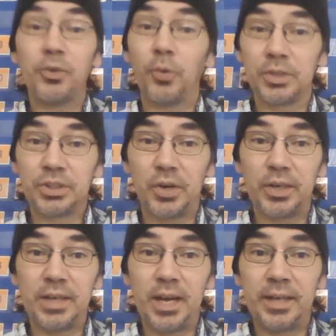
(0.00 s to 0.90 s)
or start
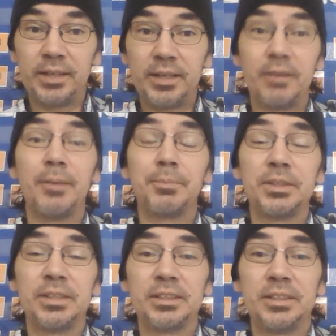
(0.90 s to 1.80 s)
at 9, count up to
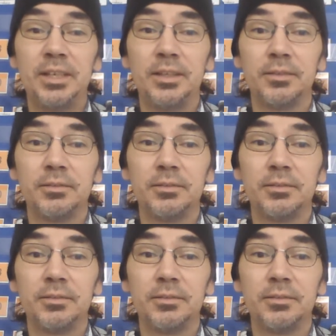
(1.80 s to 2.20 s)
16.